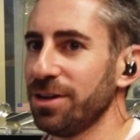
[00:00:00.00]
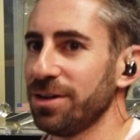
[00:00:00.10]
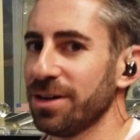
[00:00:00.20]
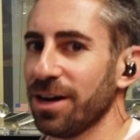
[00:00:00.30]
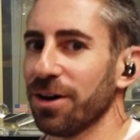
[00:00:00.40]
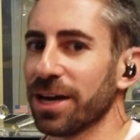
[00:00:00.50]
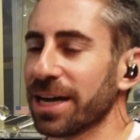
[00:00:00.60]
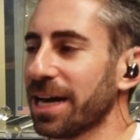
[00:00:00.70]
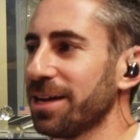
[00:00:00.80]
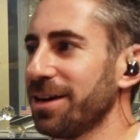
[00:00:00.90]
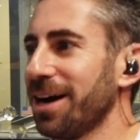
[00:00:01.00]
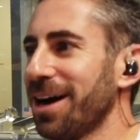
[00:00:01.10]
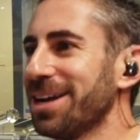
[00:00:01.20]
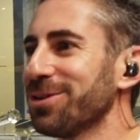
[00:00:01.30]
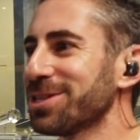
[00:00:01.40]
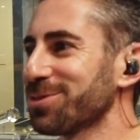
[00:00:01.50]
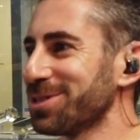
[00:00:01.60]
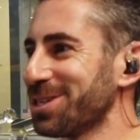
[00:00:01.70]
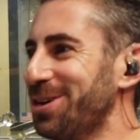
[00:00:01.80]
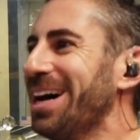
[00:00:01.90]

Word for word: Yeah. Okay, I, I, I know oh this one gosh.